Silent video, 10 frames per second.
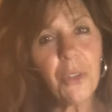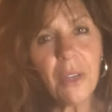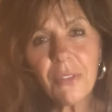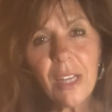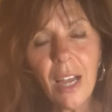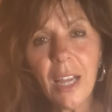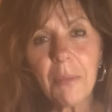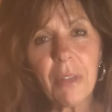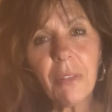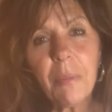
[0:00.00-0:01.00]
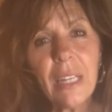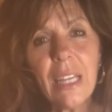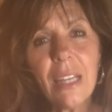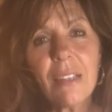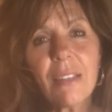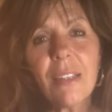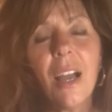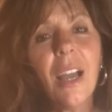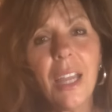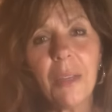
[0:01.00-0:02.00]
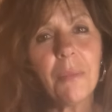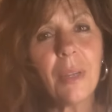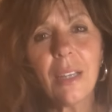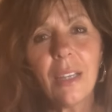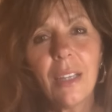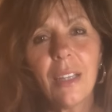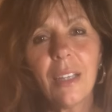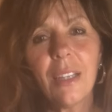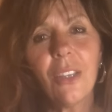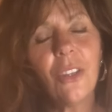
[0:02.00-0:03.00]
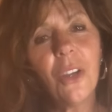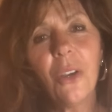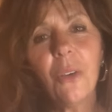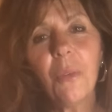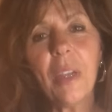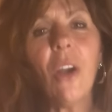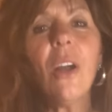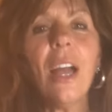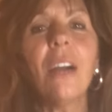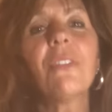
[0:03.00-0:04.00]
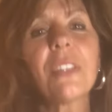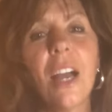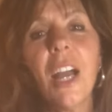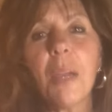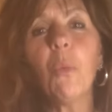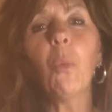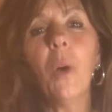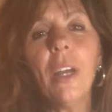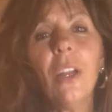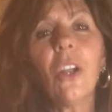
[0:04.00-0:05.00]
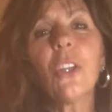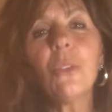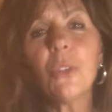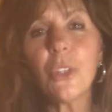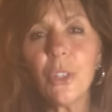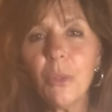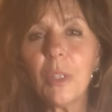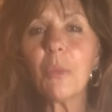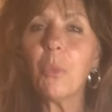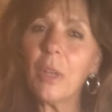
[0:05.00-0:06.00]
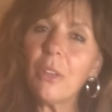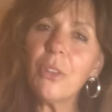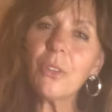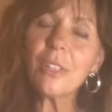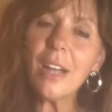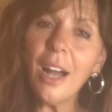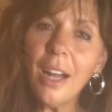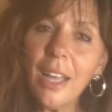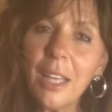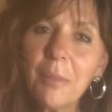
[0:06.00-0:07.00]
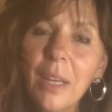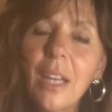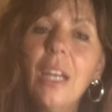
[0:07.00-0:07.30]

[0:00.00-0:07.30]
You have time. Everybody has time. You know, we all have time. What are you doing with your time?